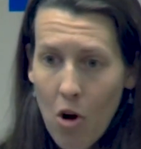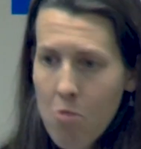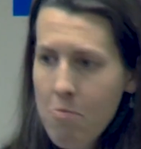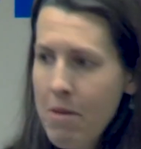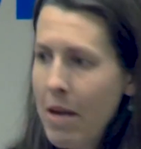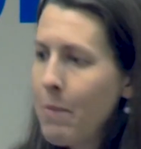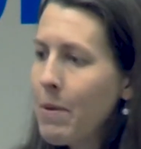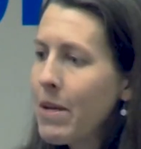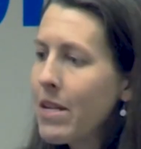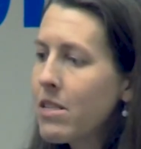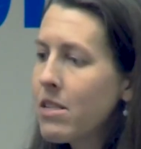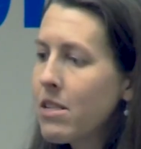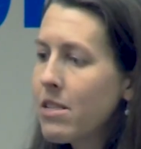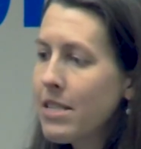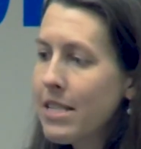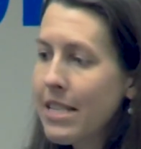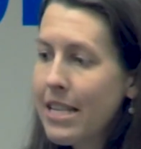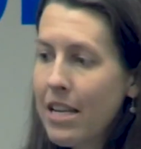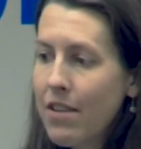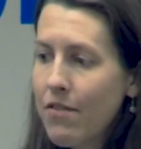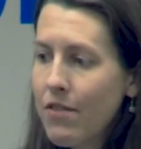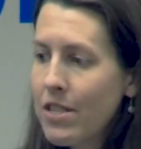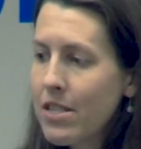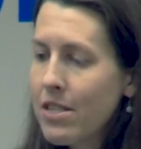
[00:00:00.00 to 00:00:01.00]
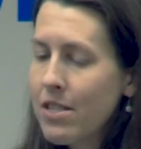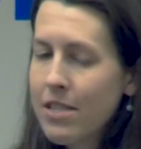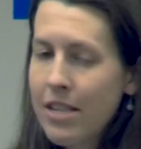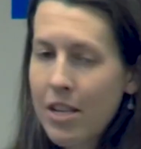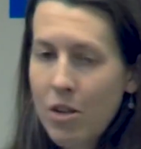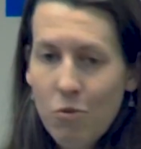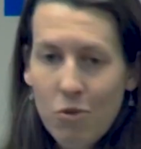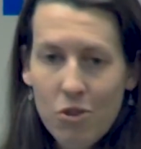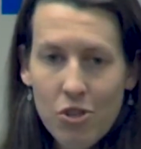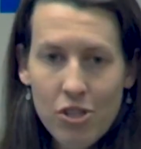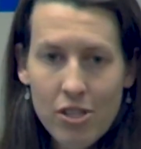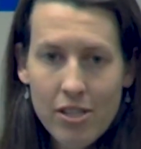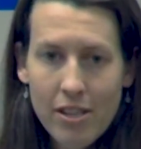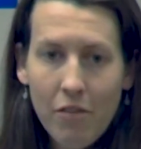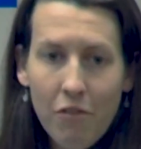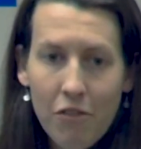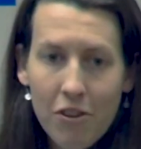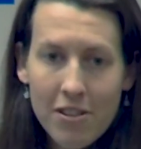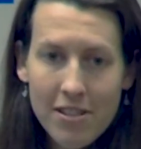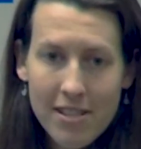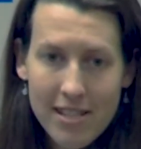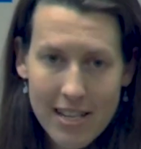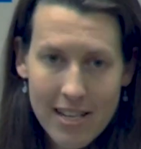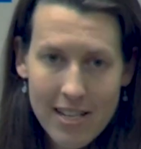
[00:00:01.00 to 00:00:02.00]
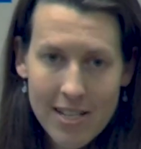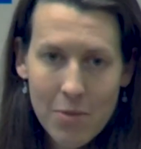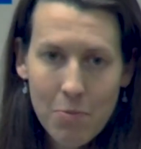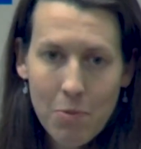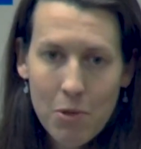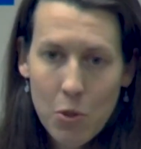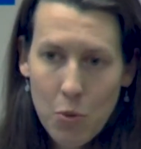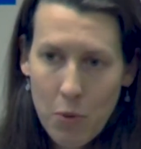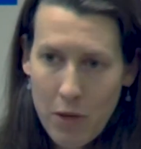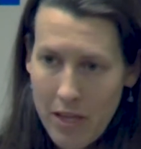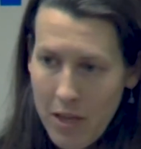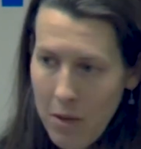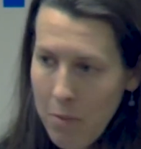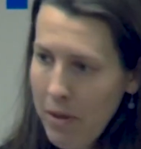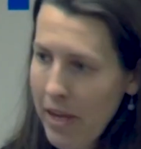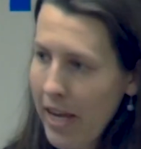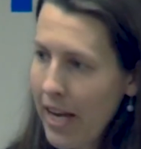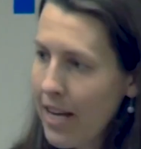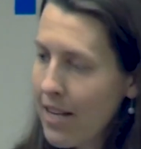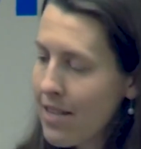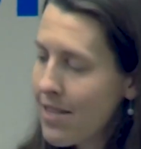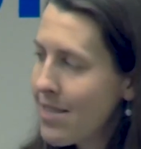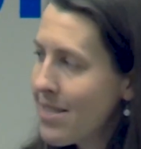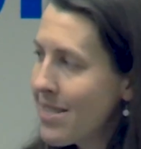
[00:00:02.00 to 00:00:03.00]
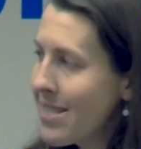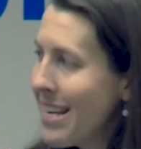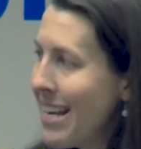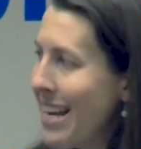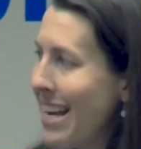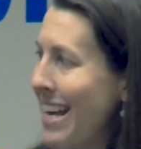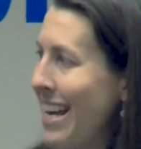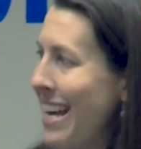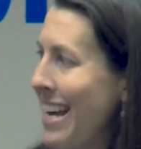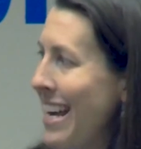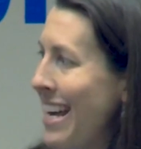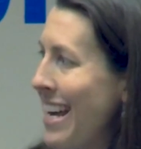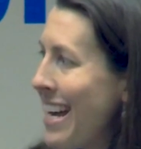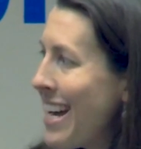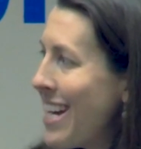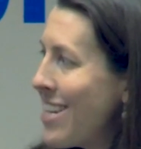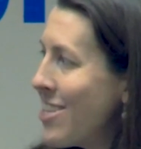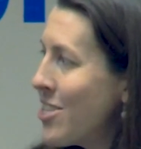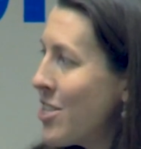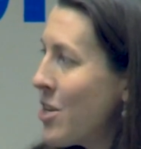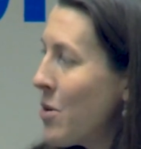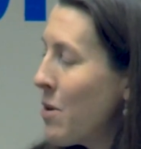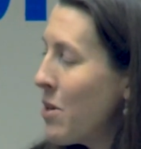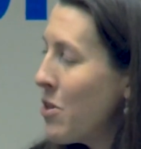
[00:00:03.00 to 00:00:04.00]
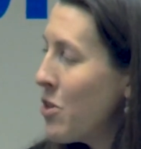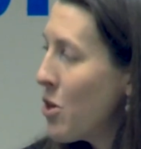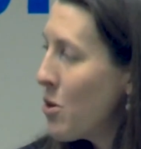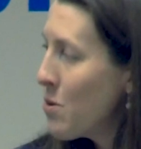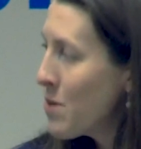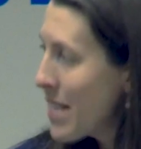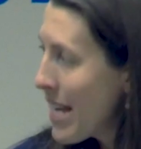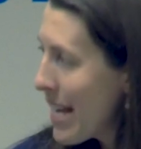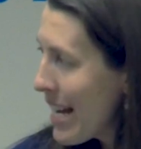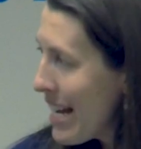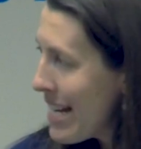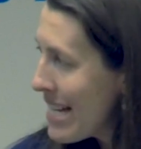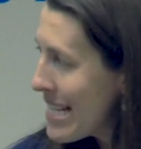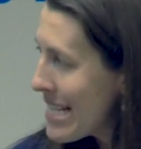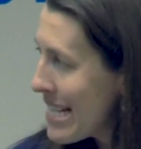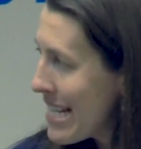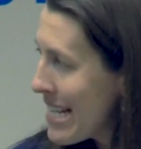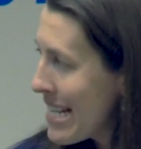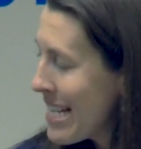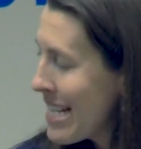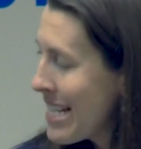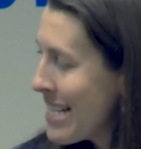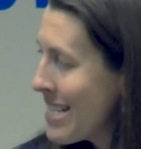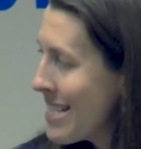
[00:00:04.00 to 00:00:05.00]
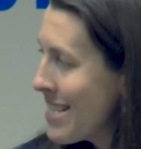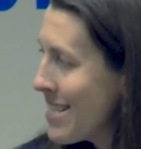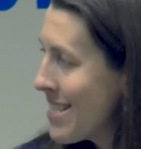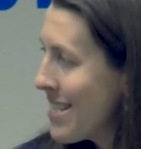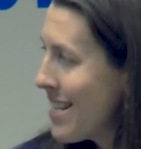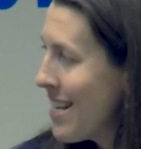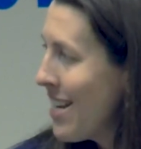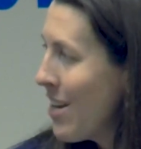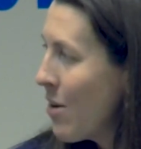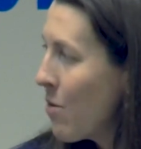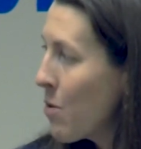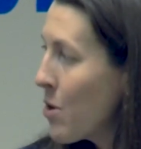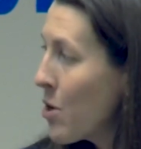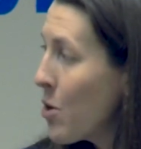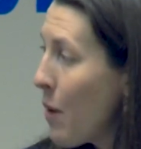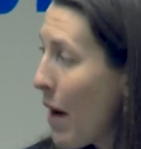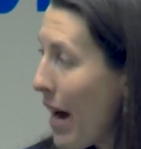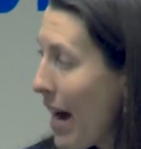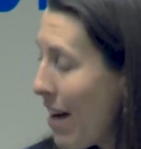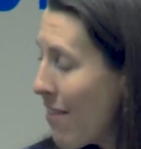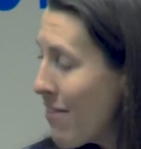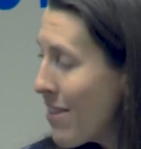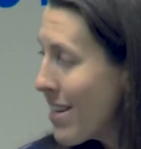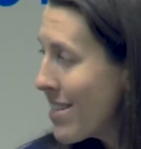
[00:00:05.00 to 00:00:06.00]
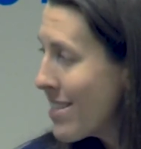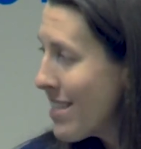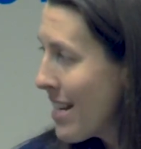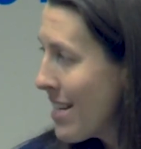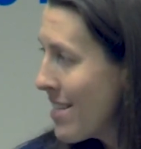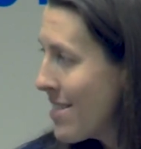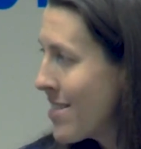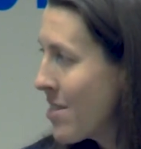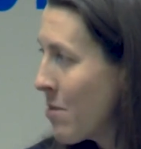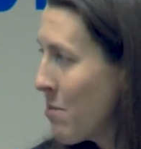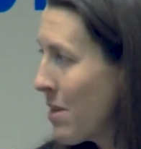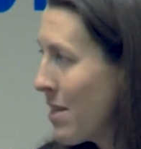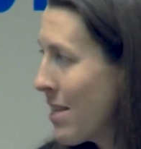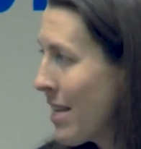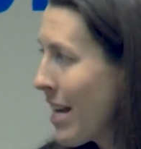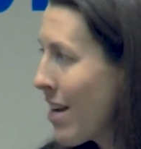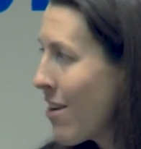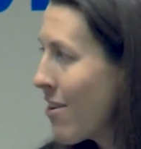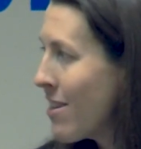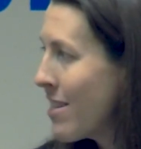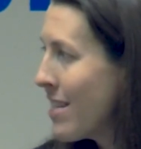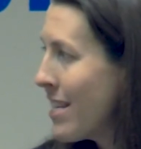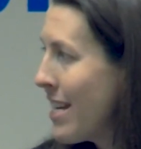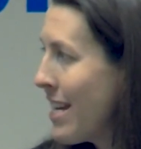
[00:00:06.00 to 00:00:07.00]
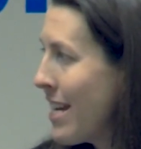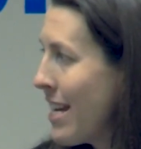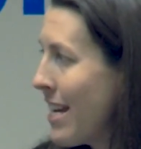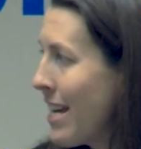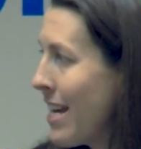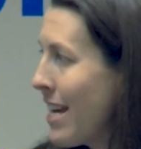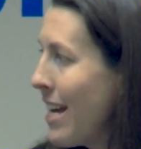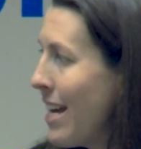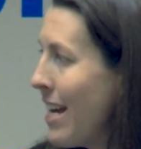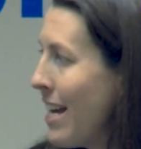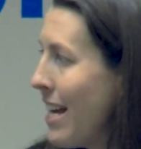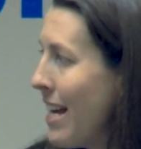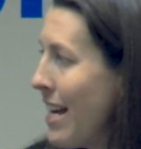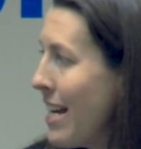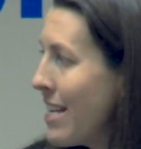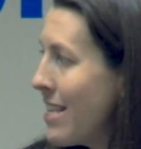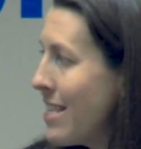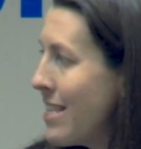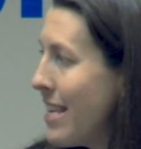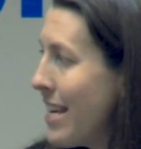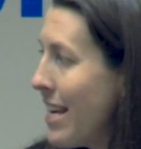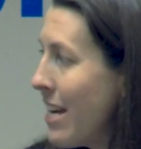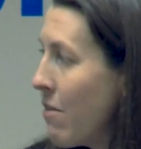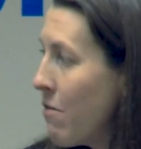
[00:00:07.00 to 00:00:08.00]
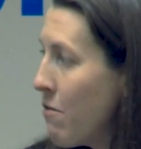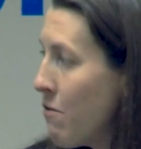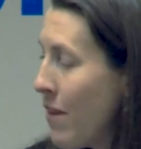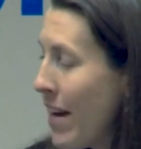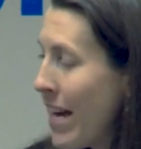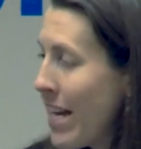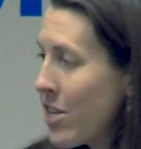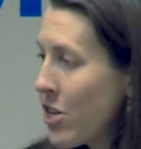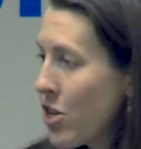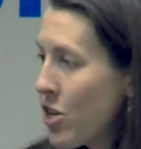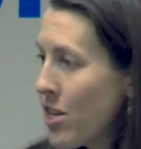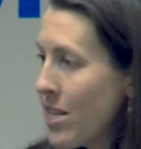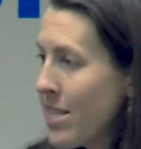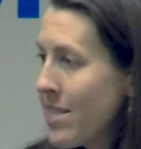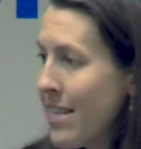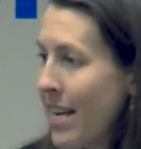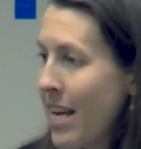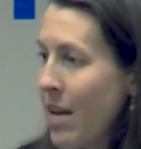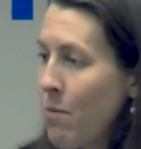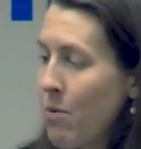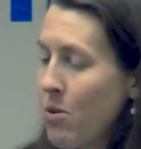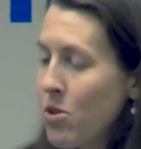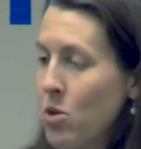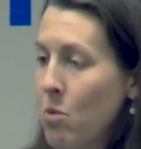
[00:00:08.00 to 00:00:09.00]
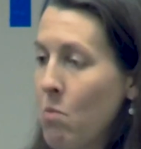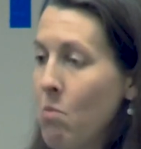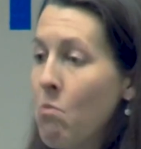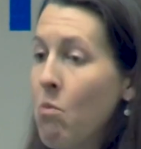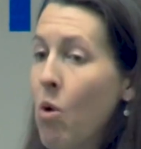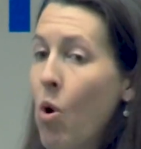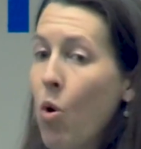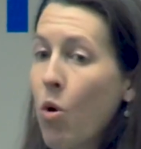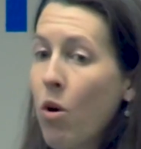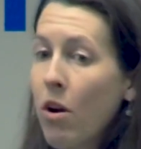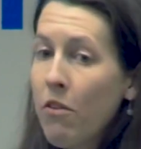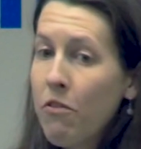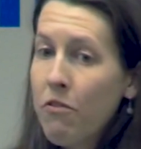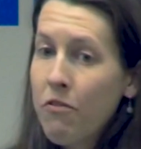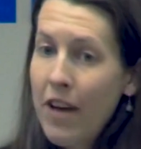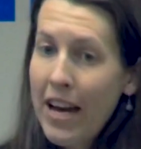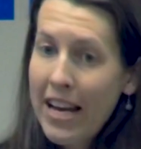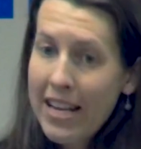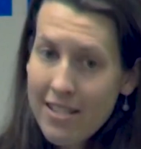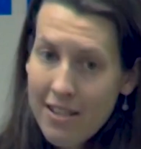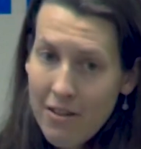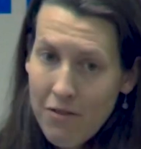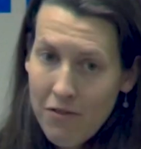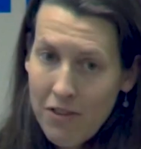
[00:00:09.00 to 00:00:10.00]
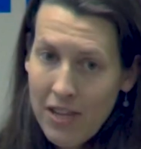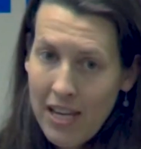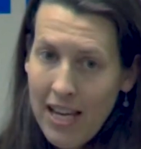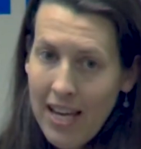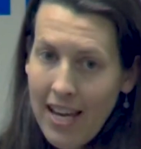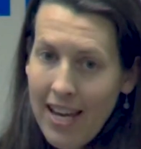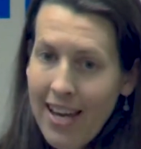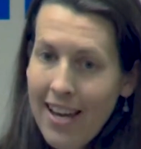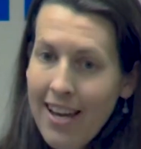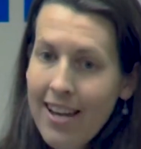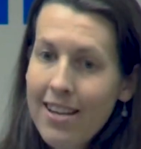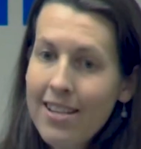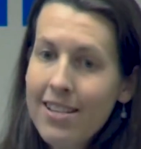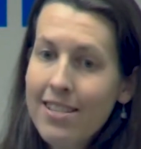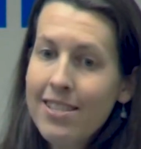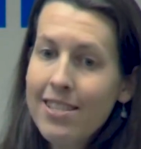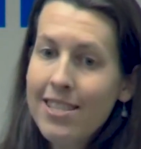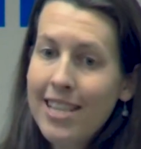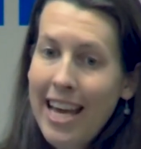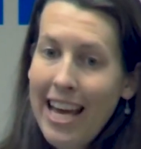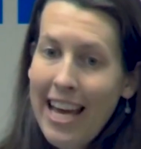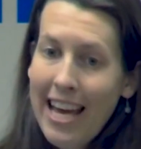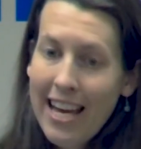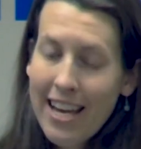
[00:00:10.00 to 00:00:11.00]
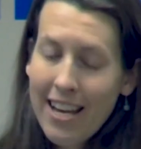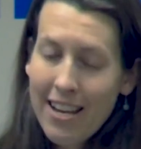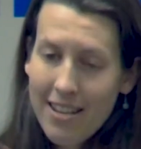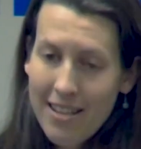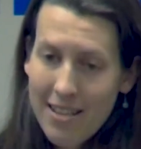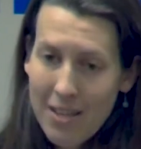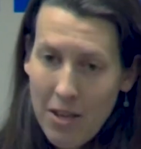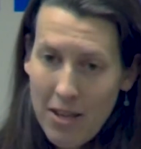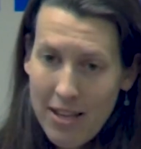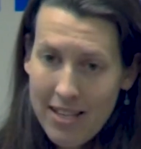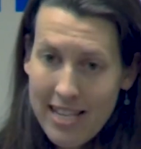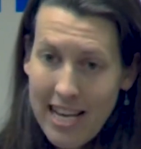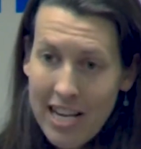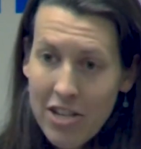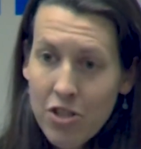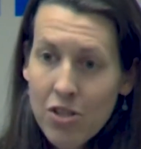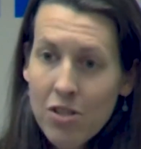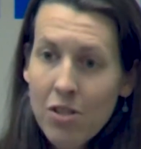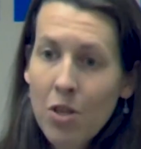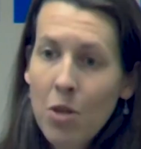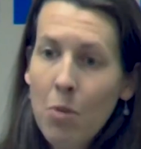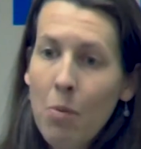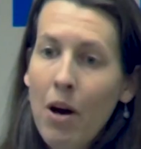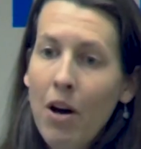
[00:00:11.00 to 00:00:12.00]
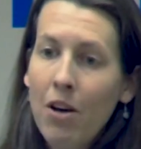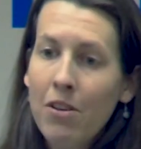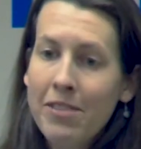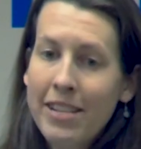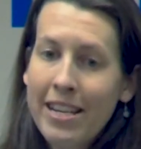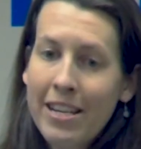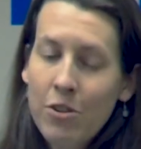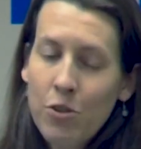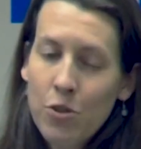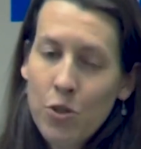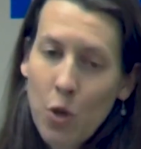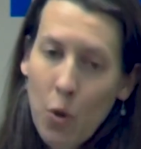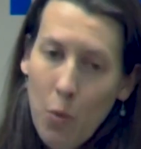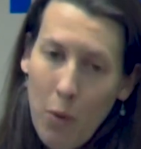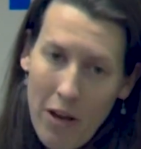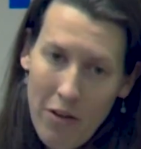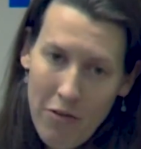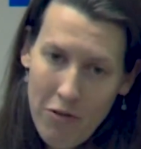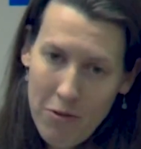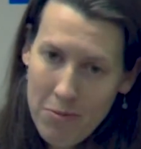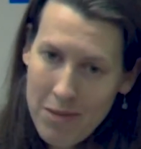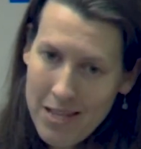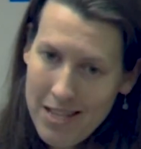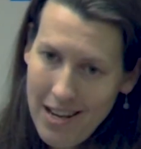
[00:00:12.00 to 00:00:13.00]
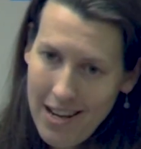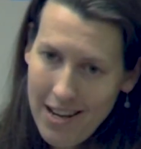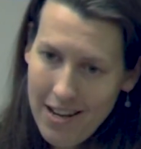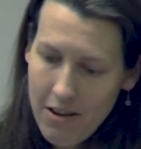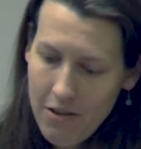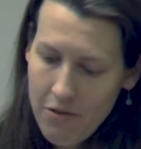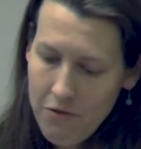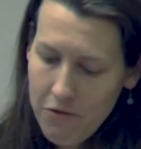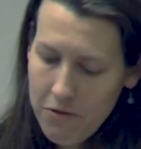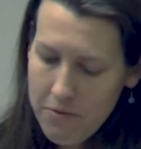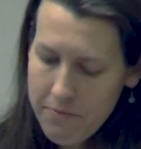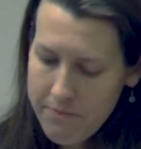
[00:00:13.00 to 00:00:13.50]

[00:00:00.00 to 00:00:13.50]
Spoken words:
Or maybe it doesn't even distinguish the differences between the plants. And so in those cases where you have that tight similarity, the invader is able to more effectively take the attention of the pollinators away from the native.